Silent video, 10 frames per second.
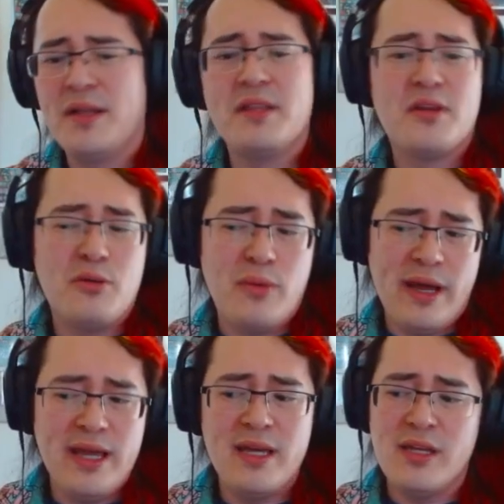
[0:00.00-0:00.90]
in the
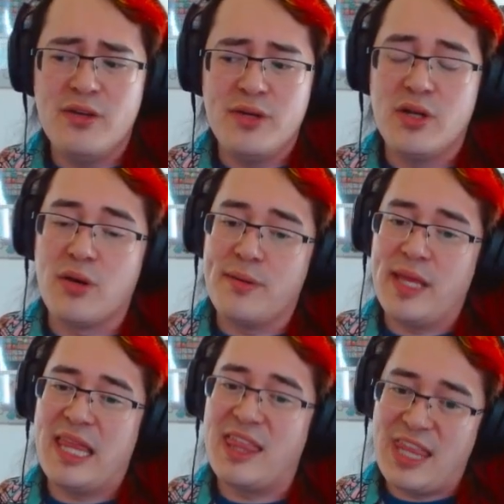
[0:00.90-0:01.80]
way you would
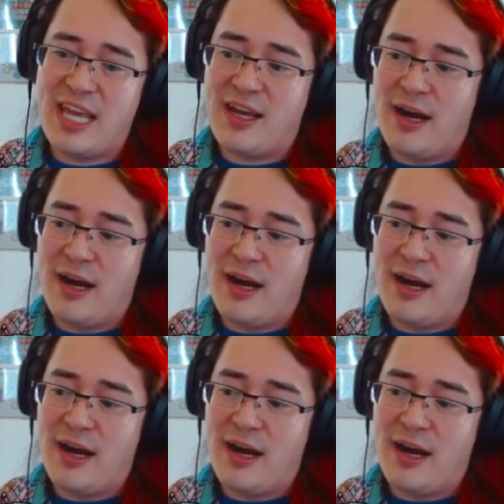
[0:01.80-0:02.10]
normally think